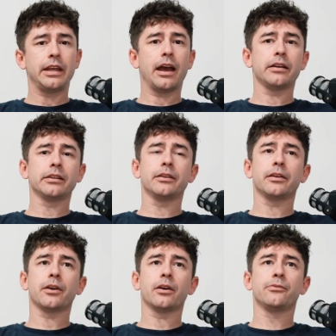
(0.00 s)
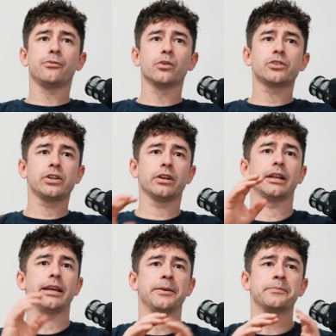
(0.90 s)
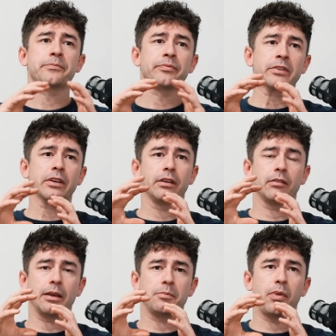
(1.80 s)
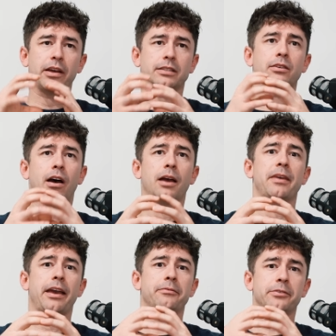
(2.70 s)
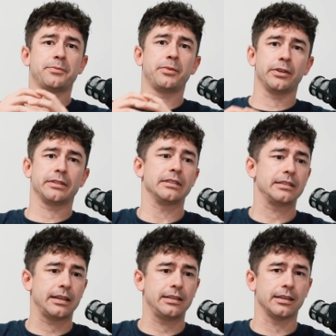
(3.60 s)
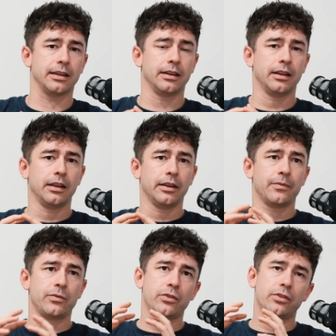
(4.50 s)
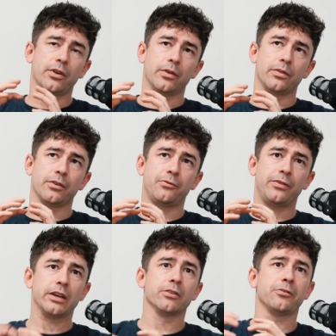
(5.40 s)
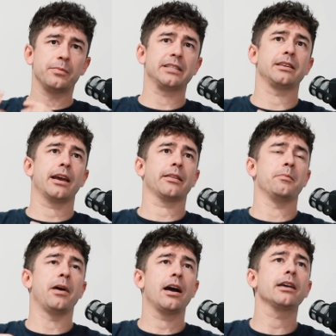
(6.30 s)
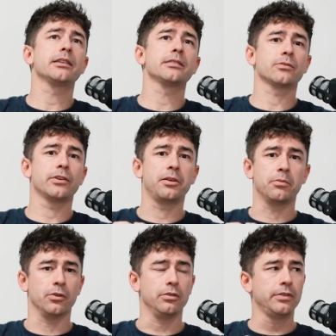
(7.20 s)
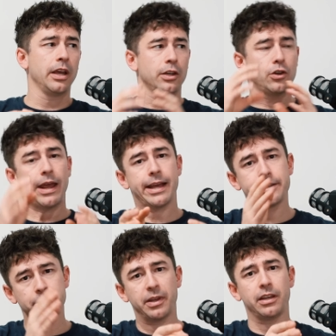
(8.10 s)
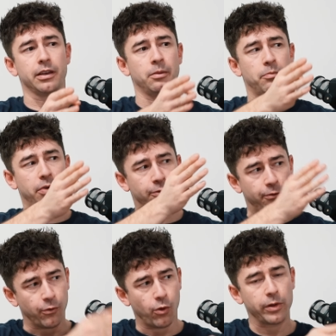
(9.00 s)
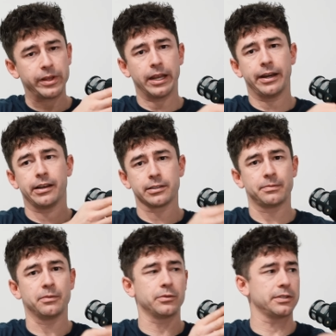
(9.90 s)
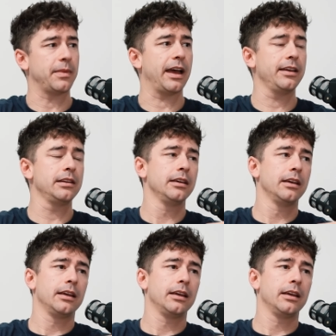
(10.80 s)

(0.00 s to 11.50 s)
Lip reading: Yeah, I think, unfortunately, like by the time the average person sees it, the fear of missing out, the market has already moved. You had to be in before the announcement was made.